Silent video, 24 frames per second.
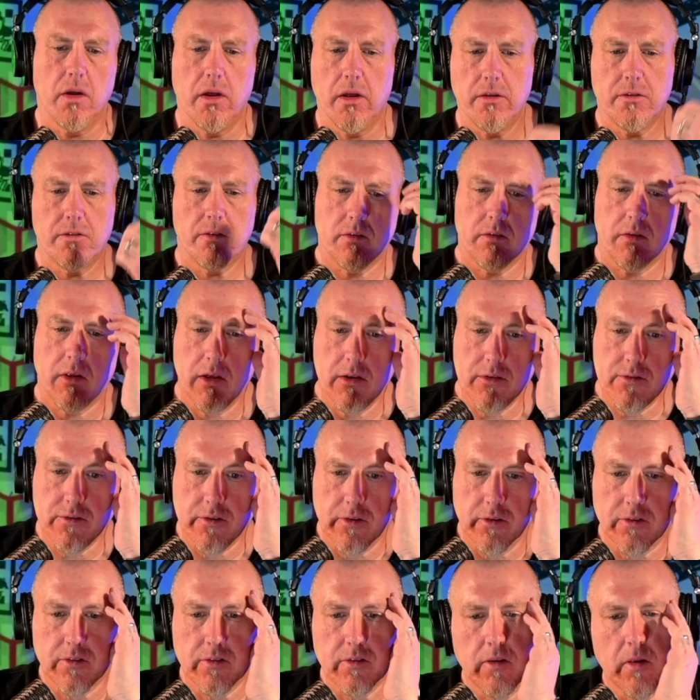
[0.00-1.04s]
it's
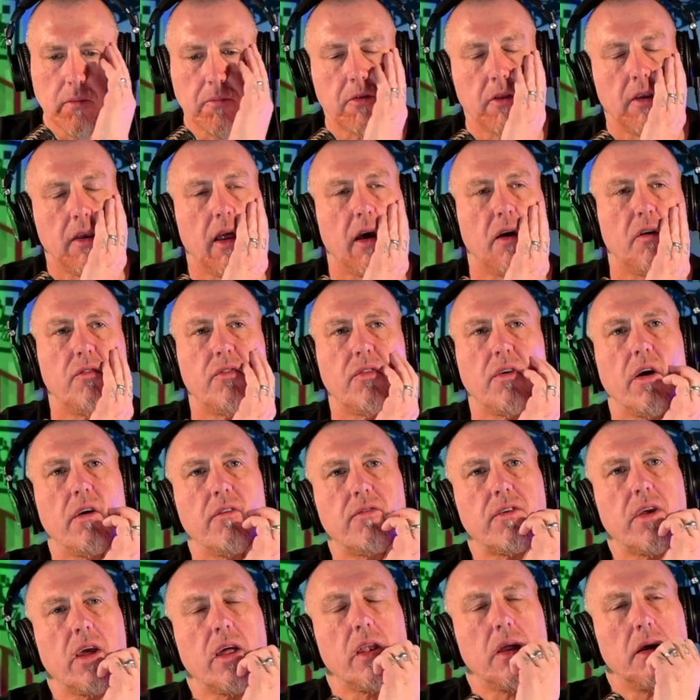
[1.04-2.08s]
just something
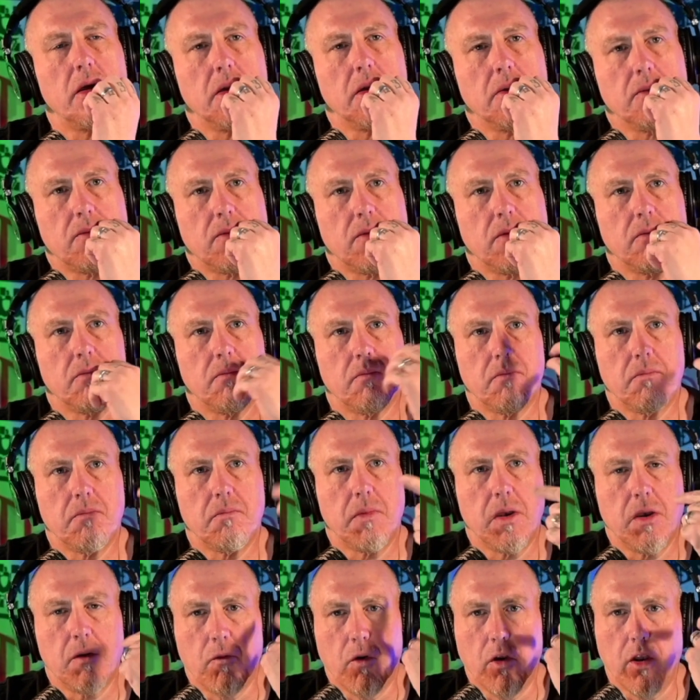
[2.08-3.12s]
I've kind of
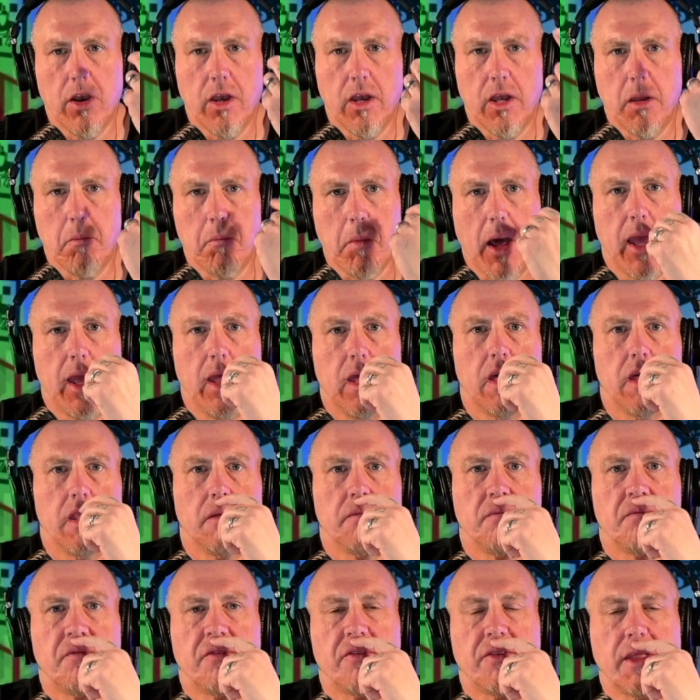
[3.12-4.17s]
been running in my
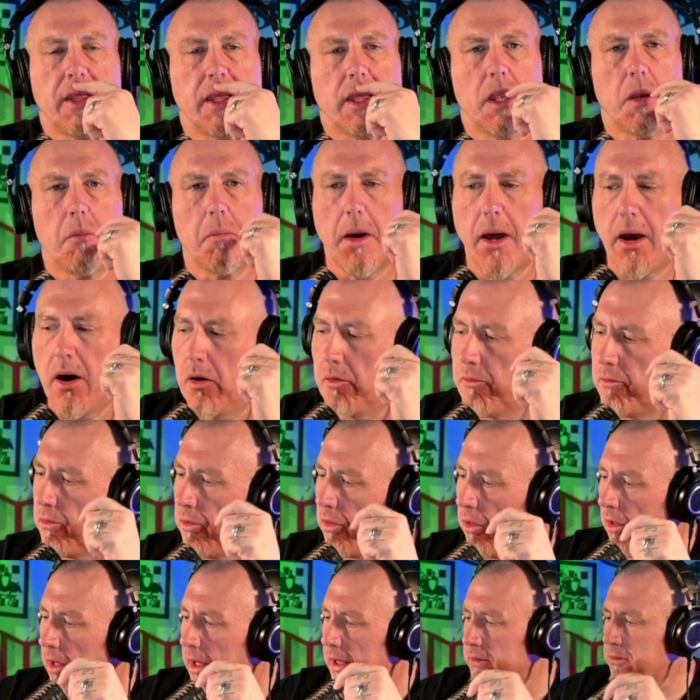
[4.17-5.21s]
head, thinking about
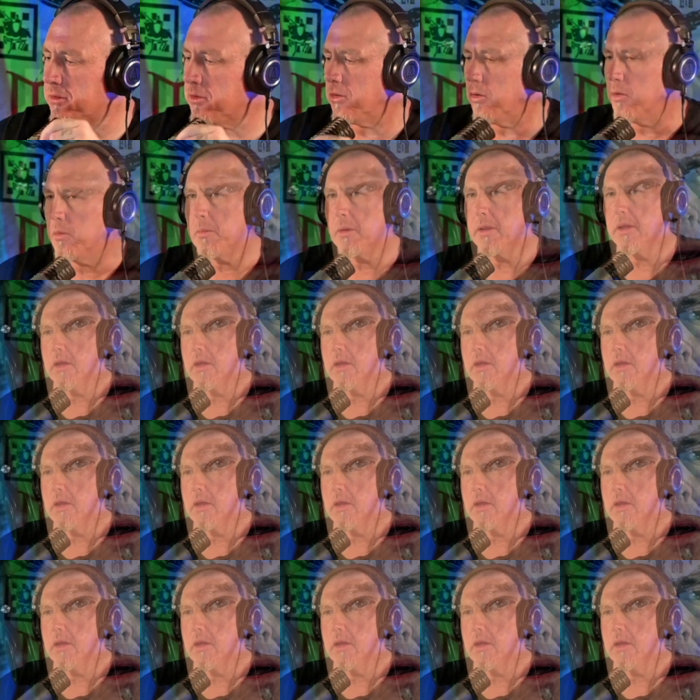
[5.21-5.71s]
for the last little